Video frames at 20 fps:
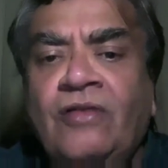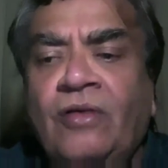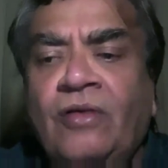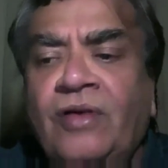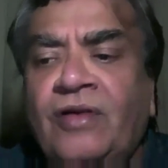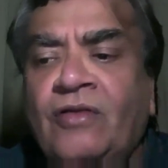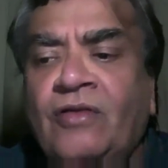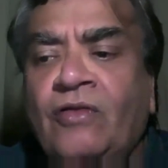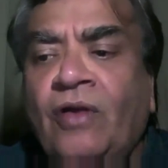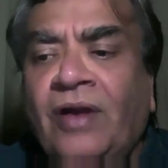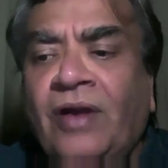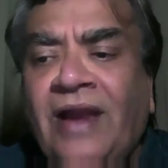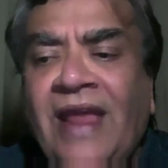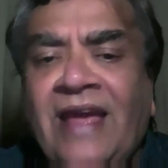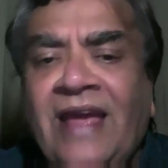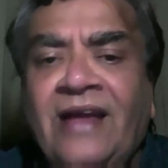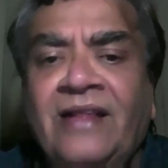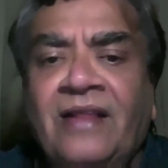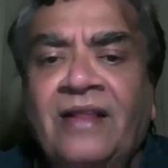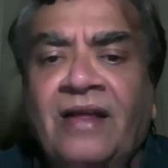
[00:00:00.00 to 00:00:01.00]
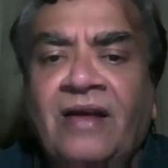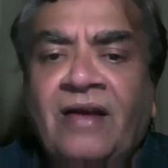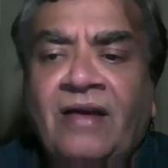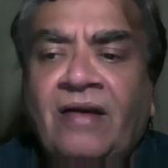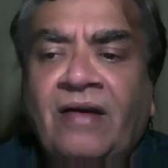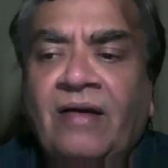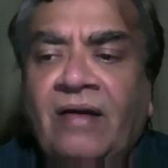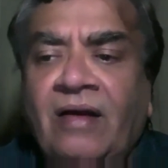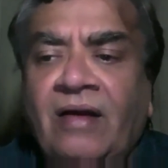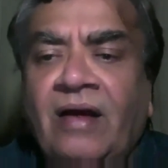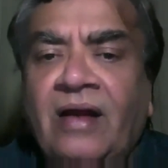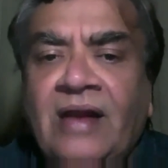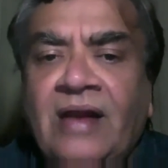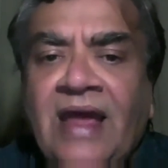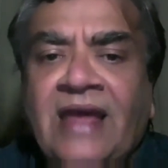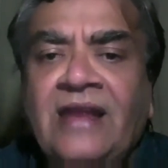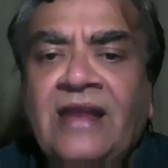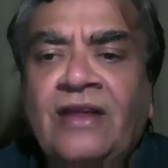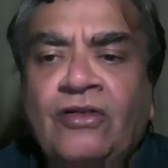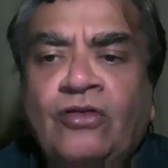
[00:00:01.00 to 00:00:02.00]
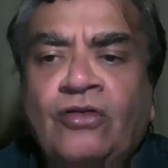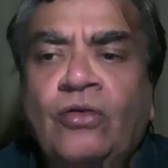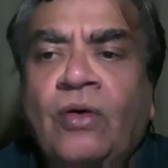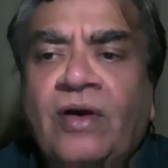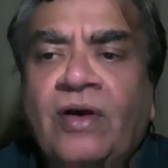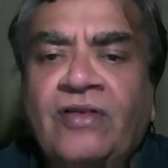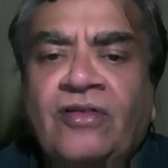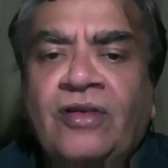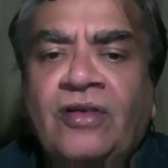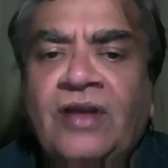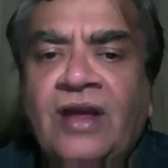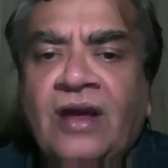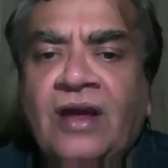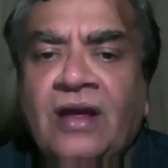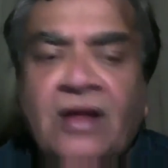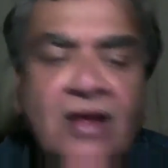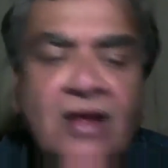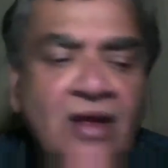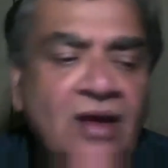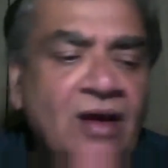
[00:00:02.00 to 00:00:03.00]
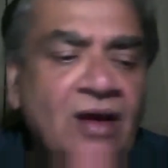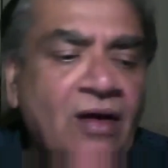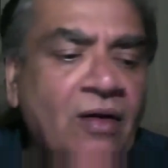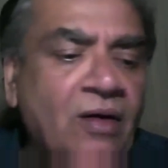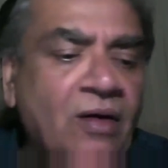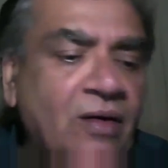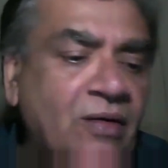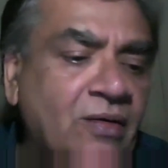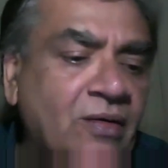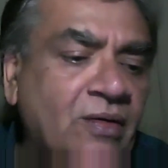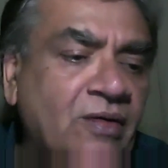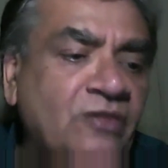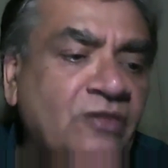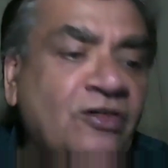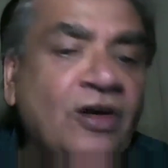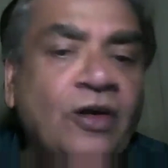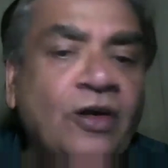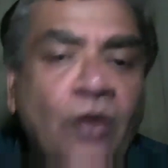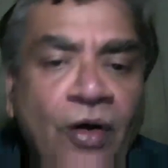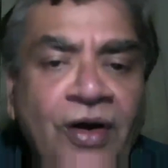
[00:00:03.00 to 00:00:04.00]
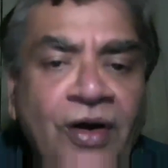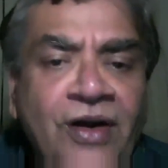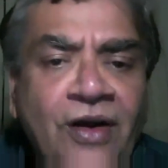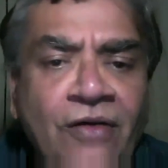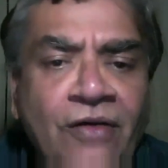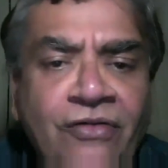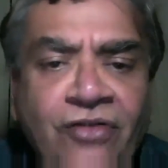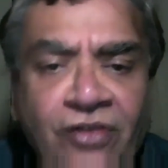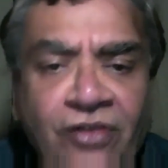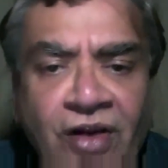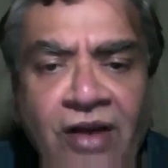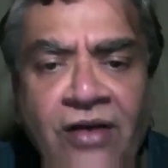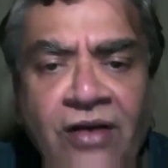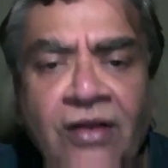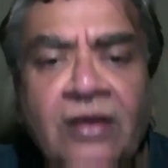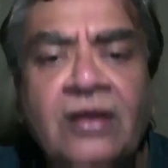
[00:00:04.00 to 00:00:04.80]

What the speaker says: or it's not like an issue concerning security of state.